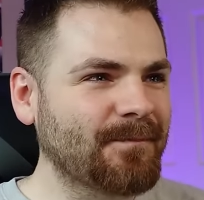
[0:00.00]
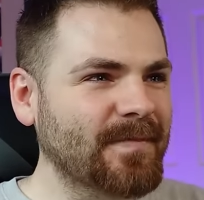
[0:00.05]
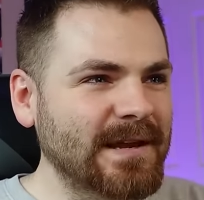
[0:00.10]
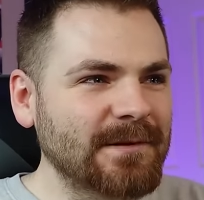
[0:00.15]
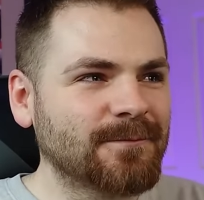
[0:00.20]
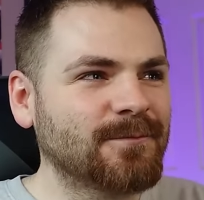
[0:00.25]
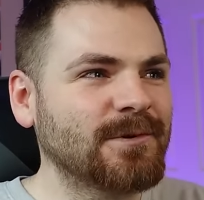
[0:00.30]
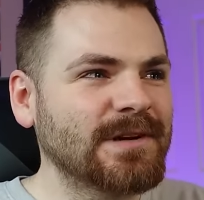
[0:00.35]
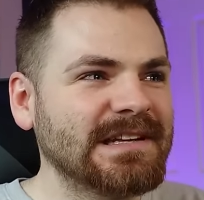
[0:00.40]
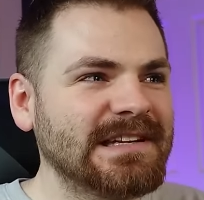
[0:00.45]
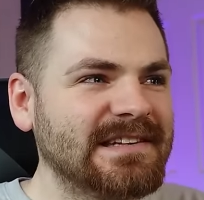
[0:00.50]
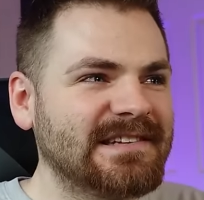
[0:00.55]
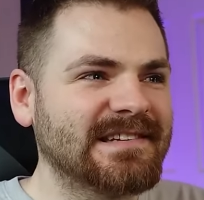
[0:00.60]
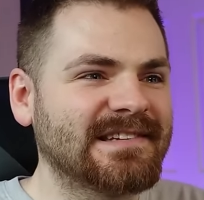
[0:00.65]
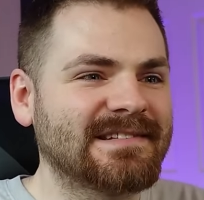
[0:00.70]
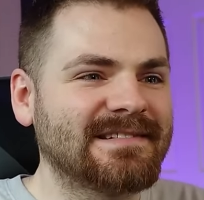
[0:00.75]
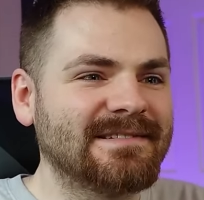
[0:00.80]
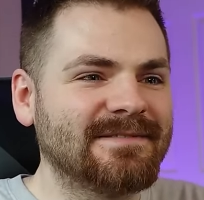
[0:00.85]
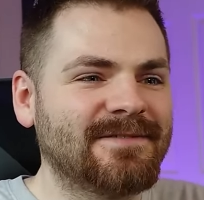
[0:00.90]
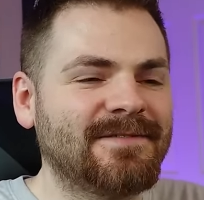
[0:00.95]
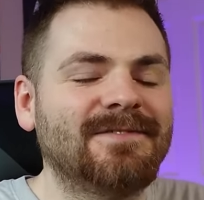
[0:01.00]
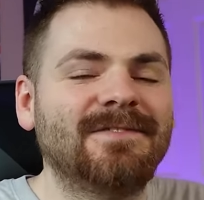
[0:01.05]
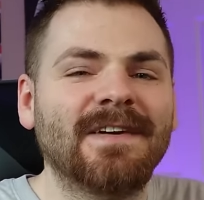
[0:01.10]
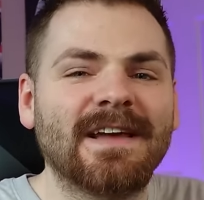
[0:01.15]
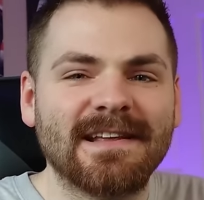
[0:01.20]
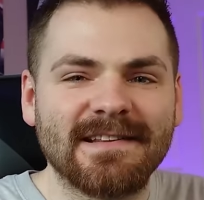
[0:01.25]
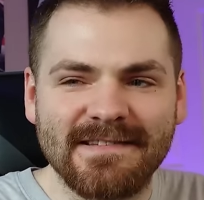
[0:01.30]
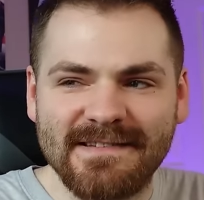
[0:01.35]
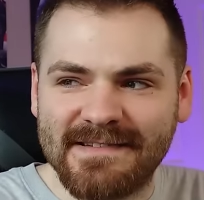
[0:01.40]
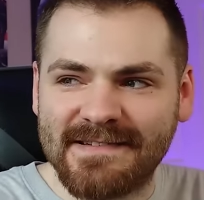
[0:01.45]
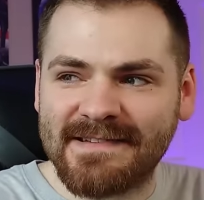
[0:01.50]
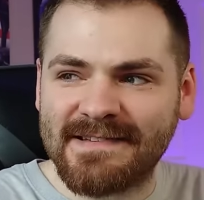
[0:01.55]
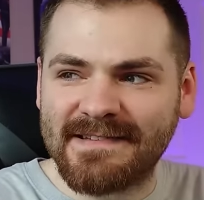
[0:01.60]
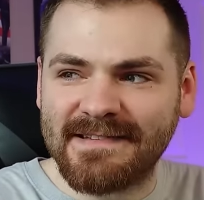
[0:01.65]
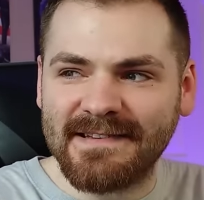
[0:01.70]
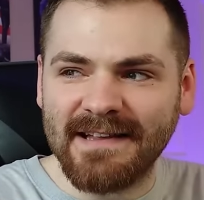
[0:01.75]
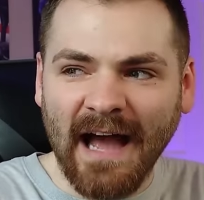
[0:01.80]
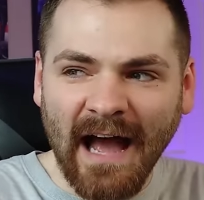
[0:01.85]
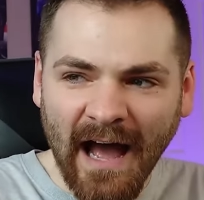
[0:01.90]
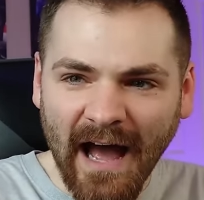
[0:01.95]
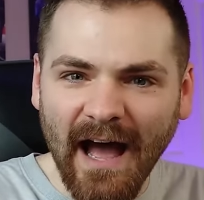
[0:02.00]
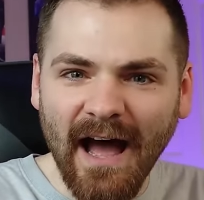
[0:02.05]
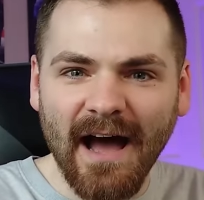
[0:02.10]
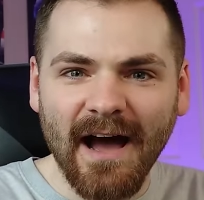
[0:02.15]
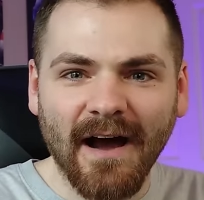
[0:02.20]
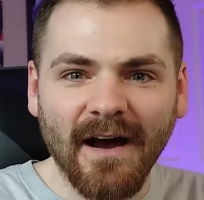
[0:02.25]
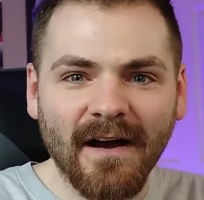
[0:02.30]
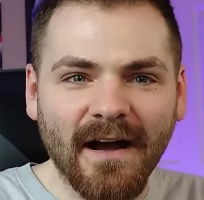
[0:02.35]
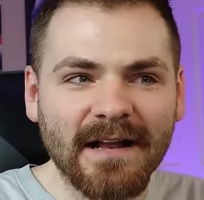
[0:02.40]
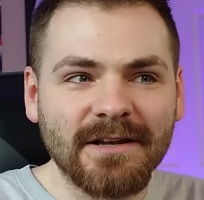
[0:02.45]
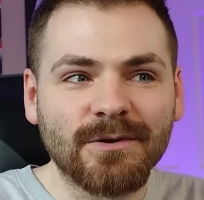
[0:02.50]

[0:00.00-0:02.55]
It really just fits her.